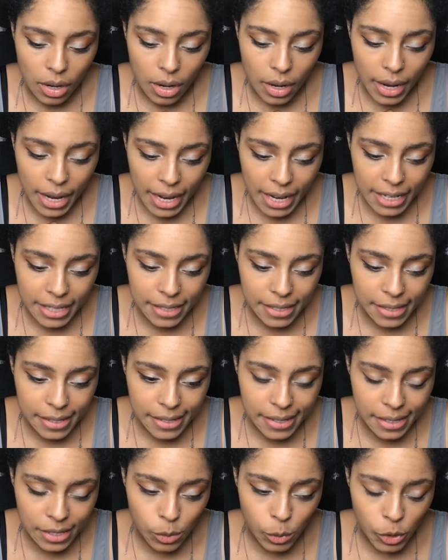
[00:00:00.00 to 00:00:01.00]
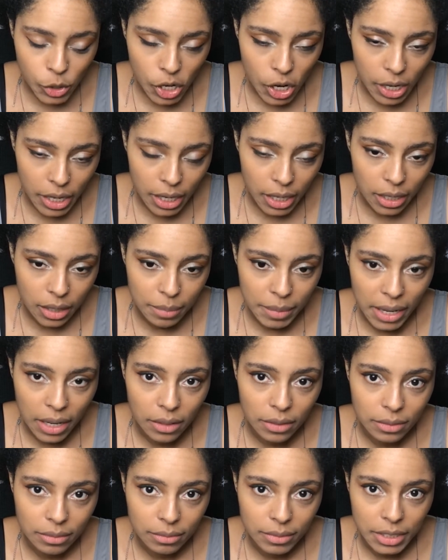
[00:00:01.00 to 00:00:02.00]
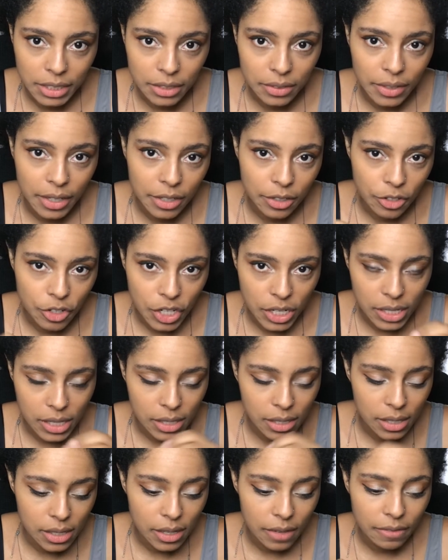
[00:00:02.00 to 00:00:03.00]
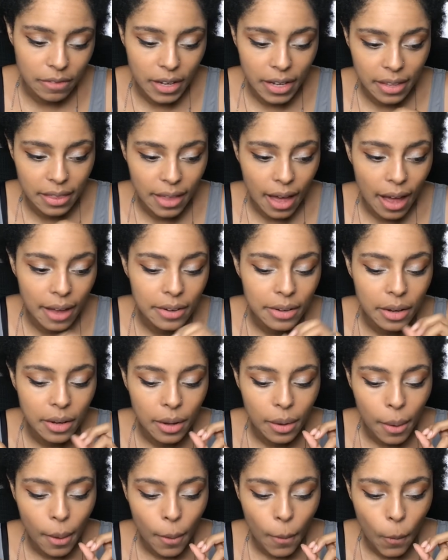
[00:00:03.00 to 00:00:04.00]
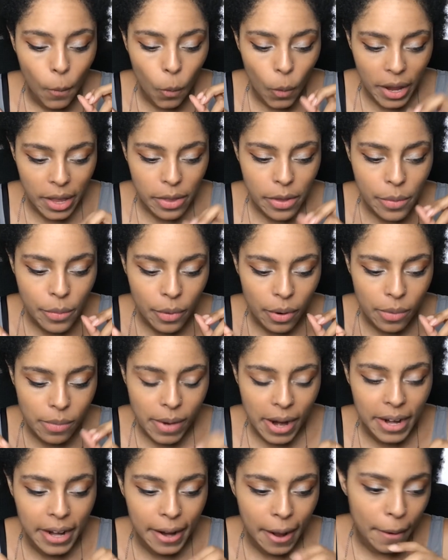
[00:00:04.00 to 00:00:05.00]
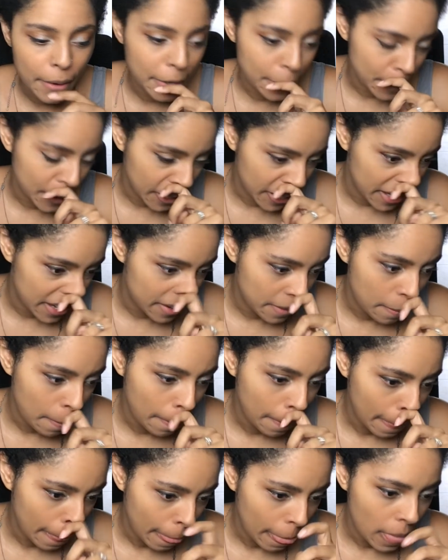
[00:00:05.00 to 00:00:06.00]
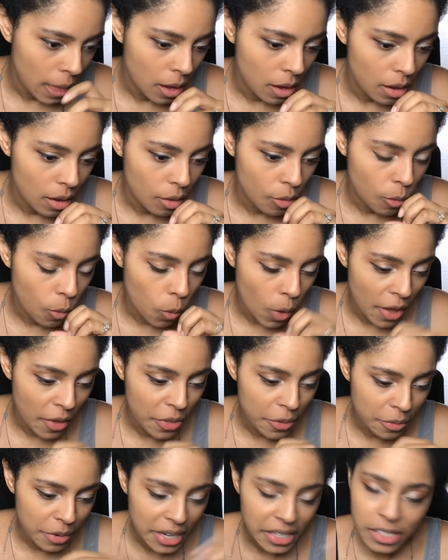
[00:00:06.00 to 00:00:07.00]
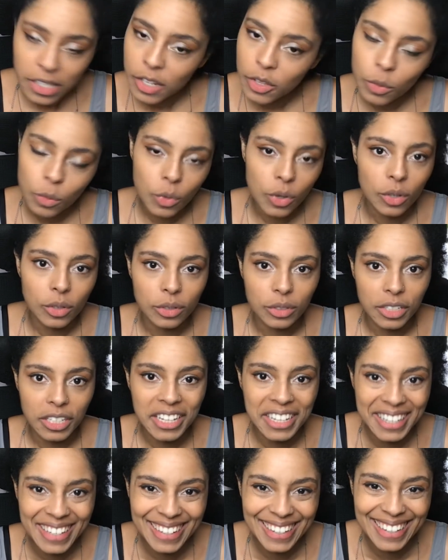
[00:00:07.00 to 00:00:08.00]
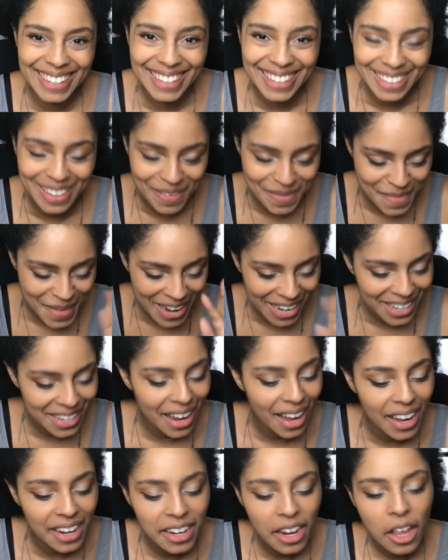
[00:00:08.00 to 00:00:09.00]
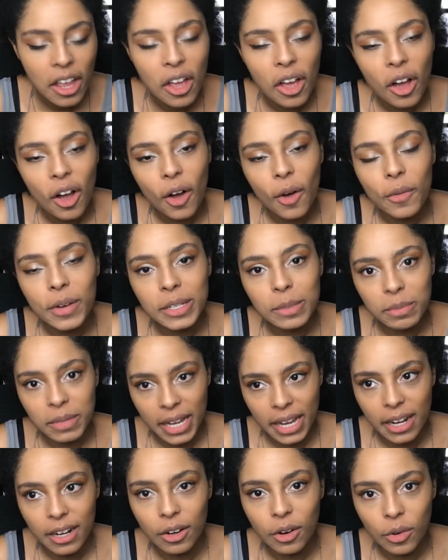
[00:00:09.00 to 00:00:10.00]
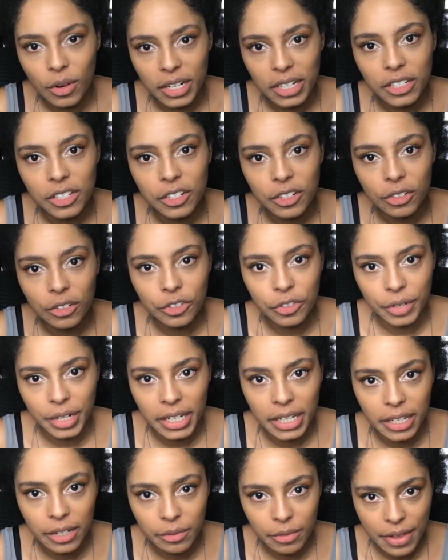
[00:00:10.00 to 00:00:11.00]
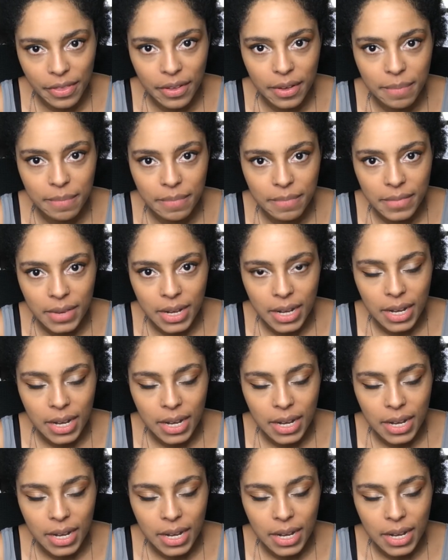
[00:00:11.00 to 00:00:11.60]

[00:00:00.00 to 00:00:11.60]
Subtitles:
And since we're talking about, energies and stuff like that, when you are writing out your plan, while the rest of the world may not always plan according to your ultradian rhythm,